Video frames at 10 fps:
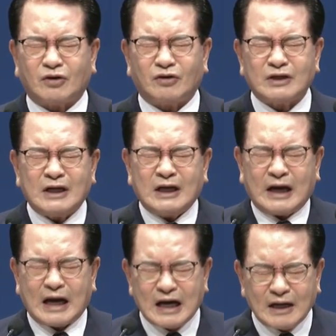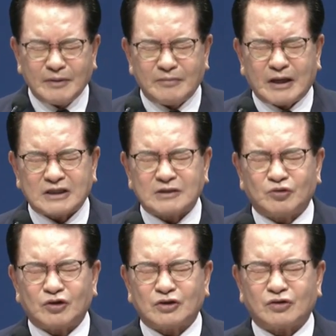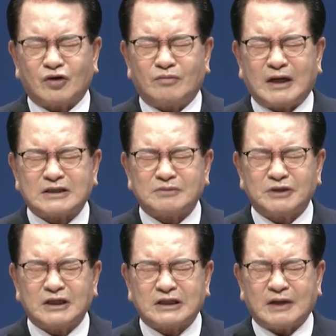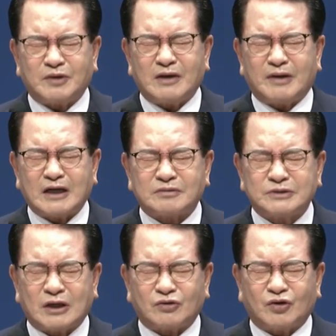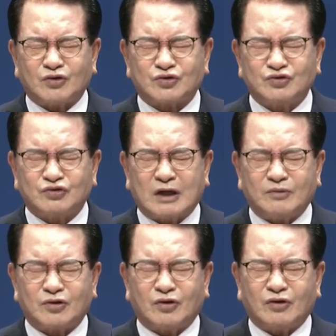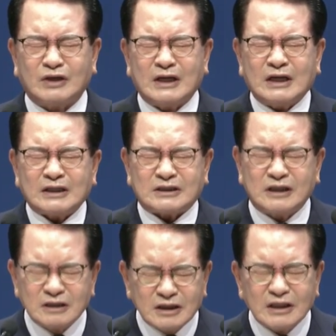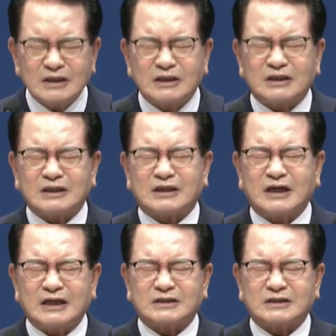Upon the word of the pulpit, may we not listen to it as the words of man,